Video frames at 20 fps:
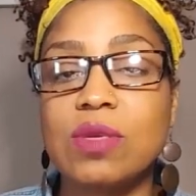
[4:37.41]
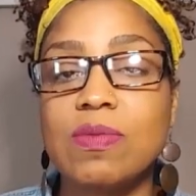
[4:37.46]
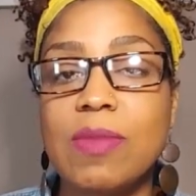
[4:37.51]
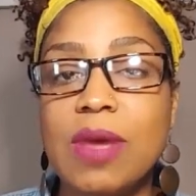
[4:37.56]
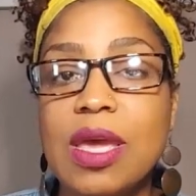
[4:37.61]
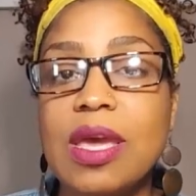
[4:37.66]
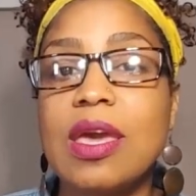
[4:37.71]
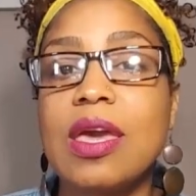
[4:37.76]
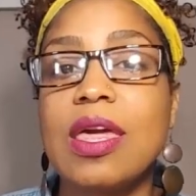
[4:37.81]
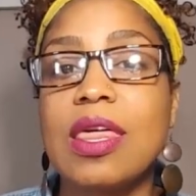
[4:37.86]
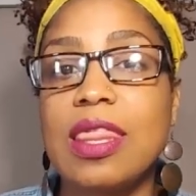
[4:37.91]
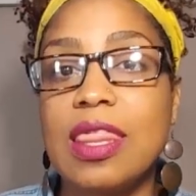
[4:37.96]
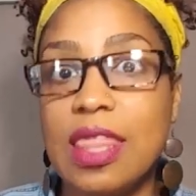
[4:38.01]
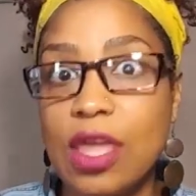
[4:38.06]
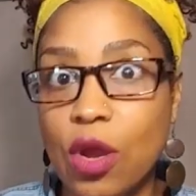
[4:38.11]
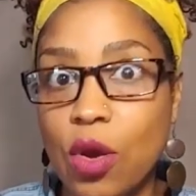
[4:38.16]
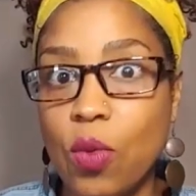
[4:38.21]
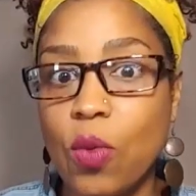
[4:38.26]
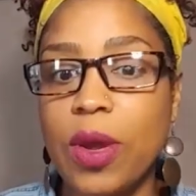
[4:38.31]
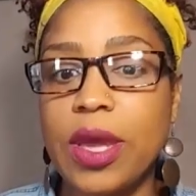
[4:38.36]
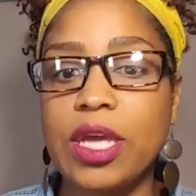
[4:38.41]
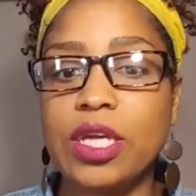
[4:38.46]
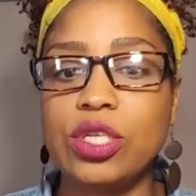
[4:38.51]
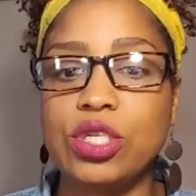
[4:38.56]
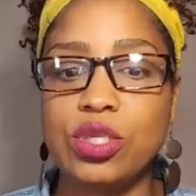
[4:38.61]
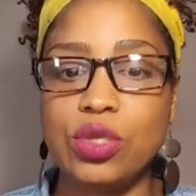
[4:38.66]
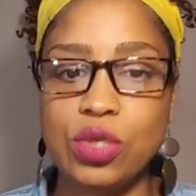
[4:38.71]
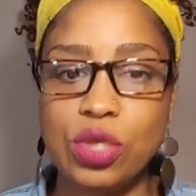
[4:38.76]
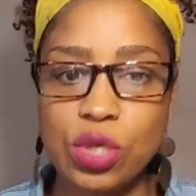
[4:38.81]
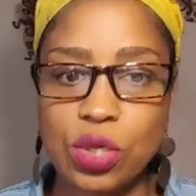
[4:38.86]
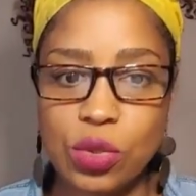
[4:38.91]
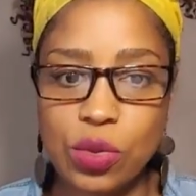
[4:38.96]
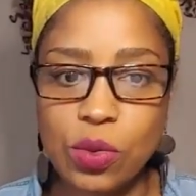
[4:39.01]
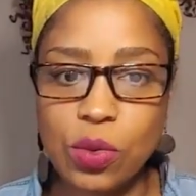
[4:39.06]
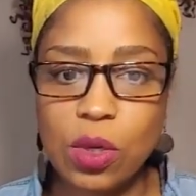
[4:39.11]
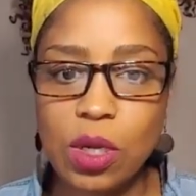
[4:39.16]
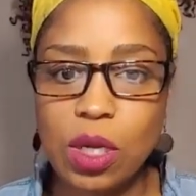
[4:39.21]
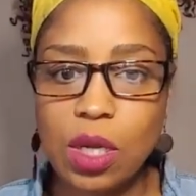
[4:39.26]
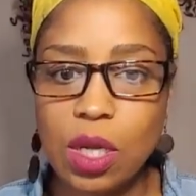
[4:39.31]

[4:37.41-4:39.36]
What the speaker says: to make their way to you?